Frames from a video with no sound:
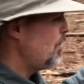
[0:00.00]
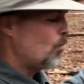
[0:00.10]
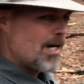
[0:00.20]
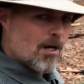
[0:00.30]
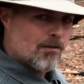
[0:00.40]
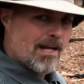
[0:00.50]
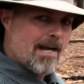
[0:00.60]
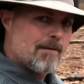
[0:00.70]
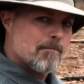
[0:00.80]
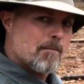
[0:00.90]
we heard
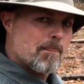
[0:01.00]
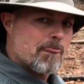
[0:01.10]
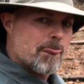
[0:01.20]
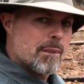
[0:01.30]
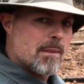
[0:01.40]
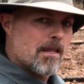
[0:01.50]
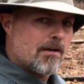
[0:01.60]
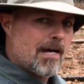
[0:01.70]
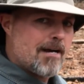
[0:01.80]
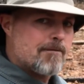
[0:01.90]
that,
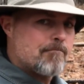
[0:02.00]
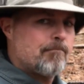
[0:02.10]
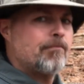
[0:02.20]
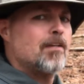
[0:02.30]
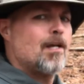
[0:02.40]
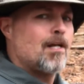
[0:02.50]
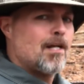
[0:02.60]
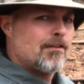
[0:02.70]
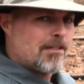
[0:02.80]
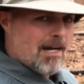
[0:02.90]
okay?
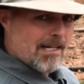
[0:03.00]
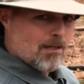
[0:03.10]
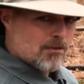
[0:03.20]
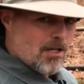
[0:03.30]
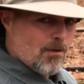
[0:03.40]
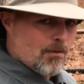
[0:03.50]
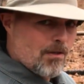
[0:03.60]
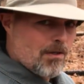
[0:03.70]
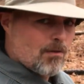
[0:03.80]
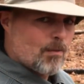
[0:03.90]
The night goes on.
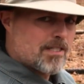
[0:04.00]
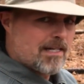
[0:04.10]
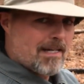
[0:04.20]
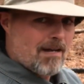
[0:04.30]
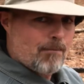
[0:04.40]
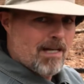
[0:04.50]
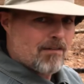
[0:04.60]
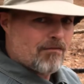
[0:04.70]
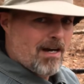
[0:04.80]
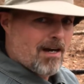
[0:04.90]
We sit down by the
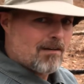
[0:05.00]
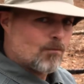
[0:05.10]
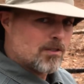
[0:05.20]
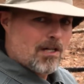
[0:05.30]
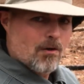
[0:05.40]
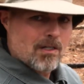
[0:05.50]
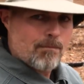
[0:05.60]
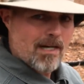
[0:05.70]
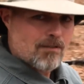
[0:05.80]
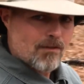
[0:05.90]
fire and we're talking
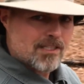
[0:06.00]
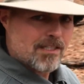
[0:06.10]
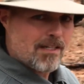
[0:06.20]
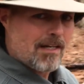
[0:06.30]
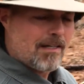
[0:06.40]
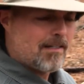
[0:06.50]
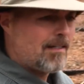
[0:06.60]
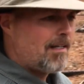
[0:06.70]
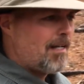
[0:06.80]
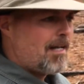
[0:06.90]
about it the rest of the night.
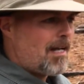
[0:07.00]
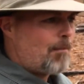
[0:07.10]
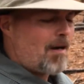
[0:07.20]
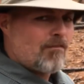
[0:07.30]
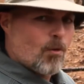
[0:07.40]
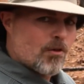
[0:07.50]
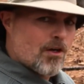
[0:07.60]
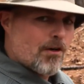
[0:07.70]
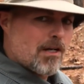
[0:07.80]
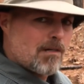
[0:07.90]
About
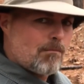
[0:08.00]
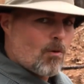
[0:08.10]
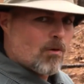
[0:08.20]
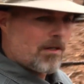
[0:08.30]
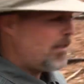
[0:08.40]
4.30 in the morning,